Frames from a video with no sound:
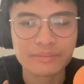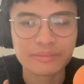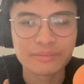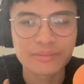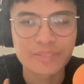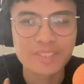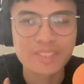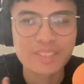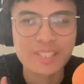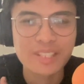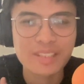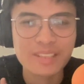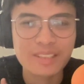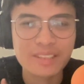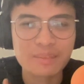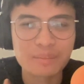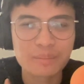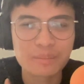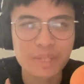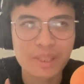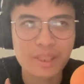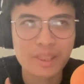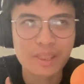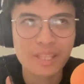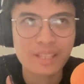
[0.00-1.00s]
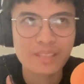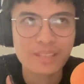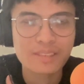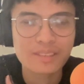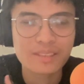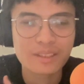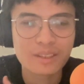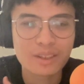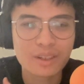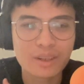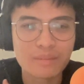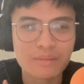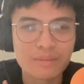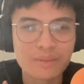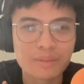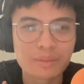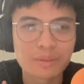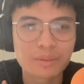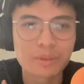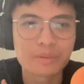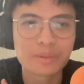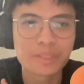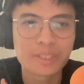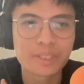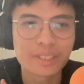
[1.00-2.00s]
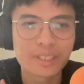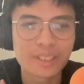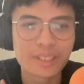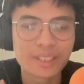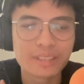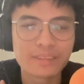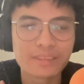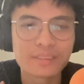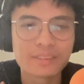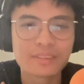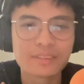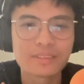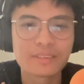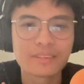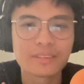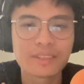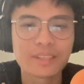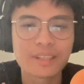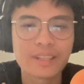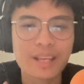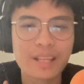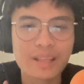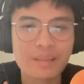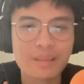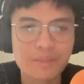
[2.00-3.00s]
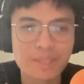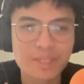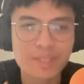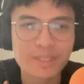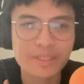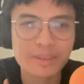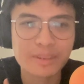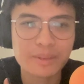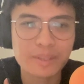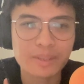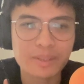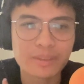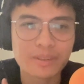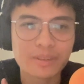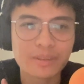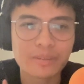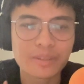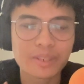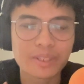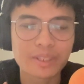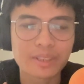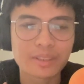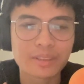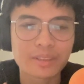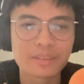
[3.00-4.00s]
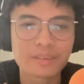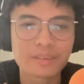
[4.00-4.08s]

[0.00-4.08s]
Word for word: But that's the comfortable way, right? And that means I'm not growing.